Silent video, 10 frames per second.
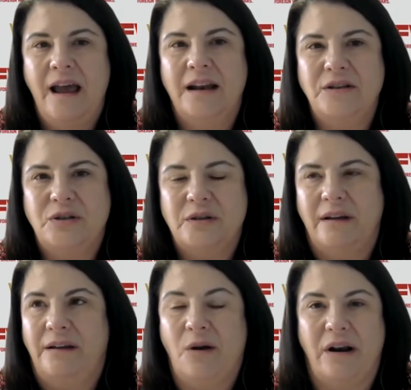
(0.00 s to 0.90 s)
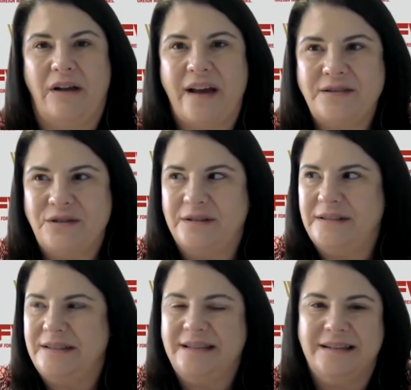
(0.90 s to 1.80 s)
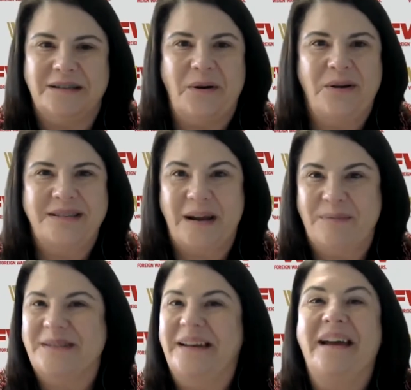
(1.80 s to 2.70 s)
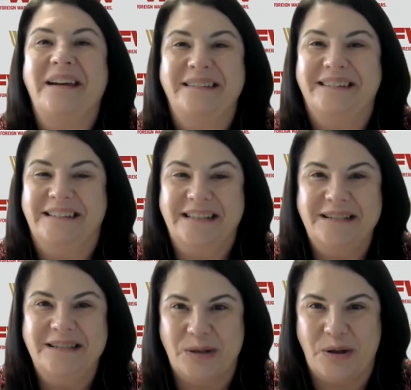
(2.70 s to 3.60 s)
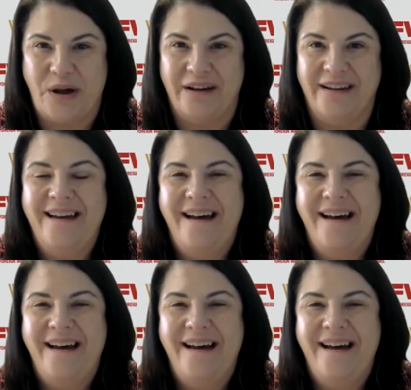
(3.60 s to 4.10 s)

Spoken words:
and cardiovascular disease and Alzheimer's. The list is long,